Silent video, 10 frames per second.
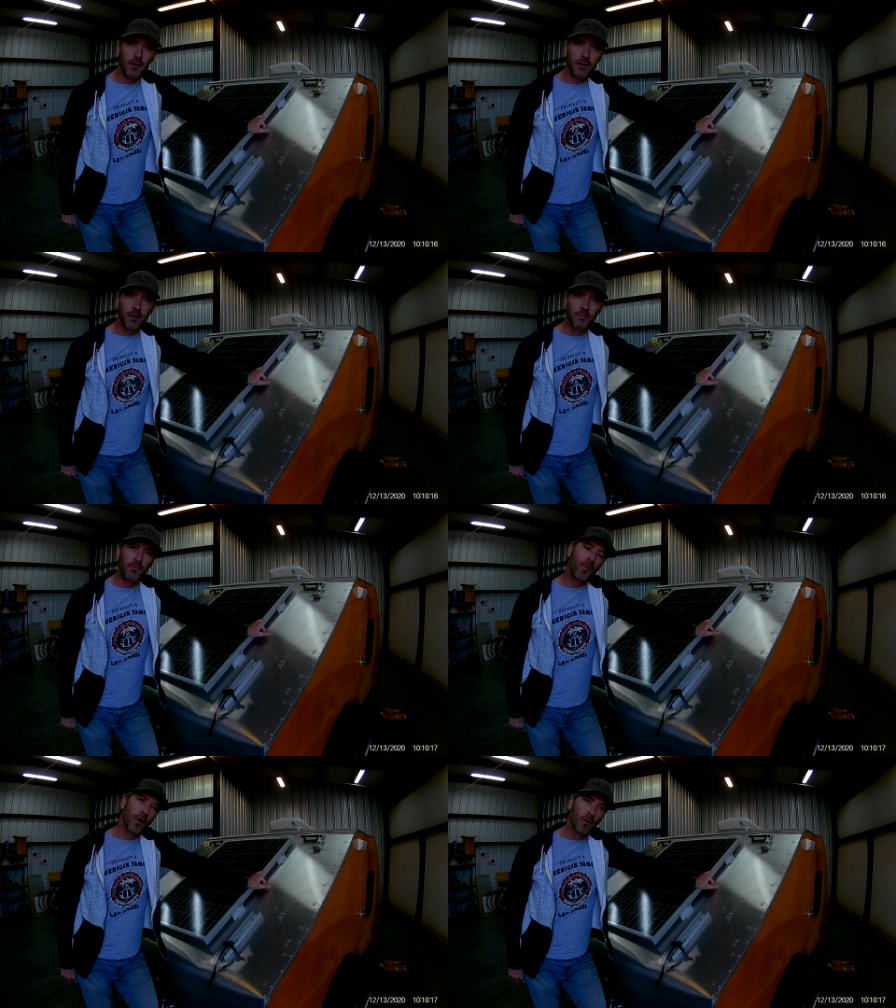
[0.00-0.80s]
So
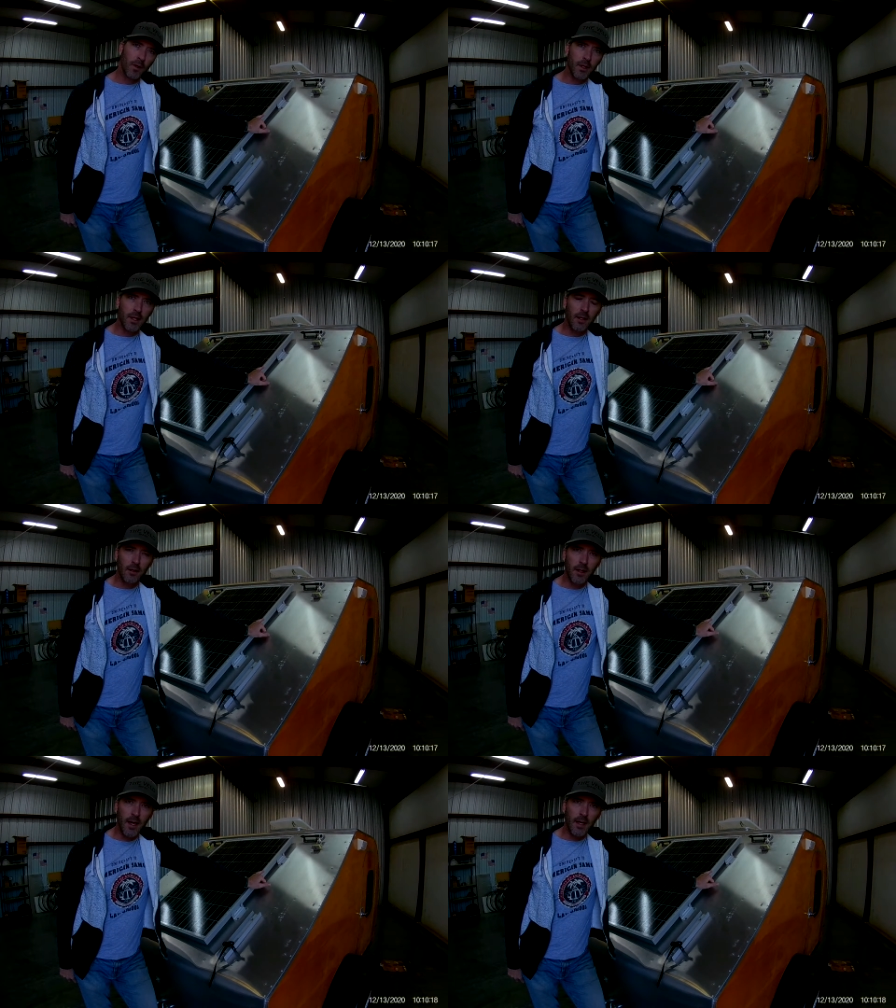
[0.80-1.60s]
we're going to take a
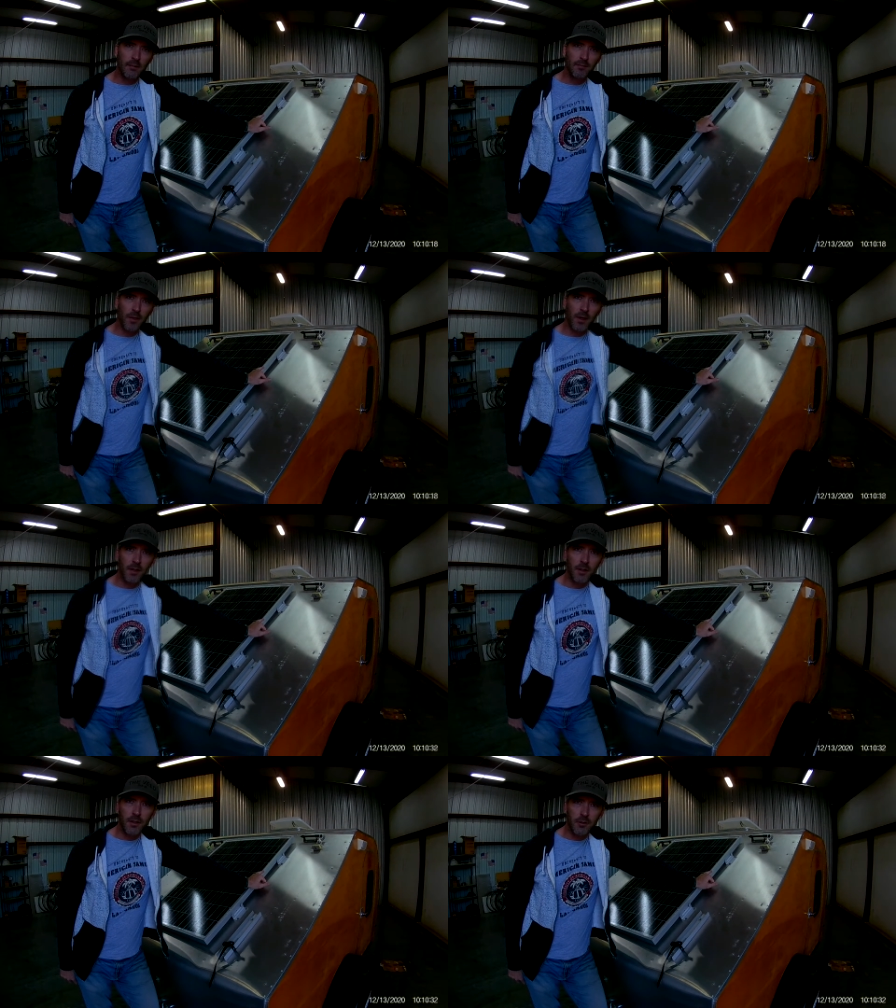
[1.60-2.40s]
look at it,
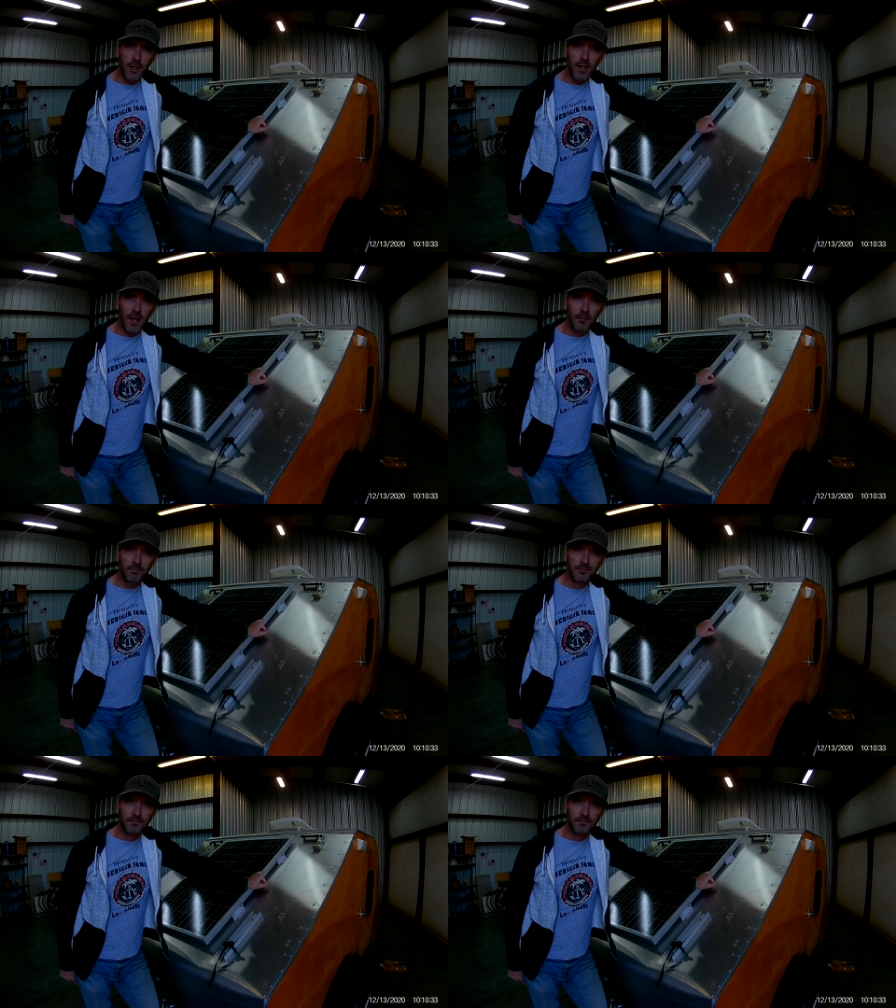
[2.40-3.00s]
so let's go check it out.